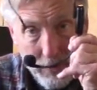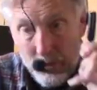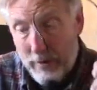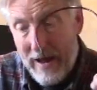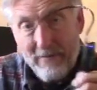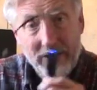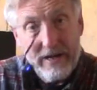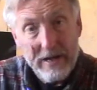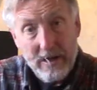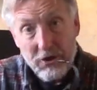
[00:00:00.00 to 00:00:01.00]
You don't have
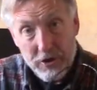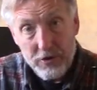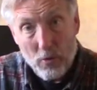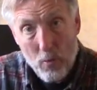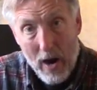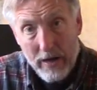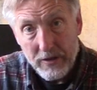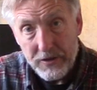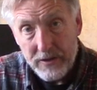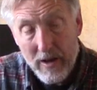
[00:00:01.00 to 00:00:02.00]
any additional
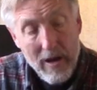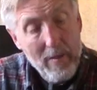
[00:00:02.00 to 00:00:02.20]
wires.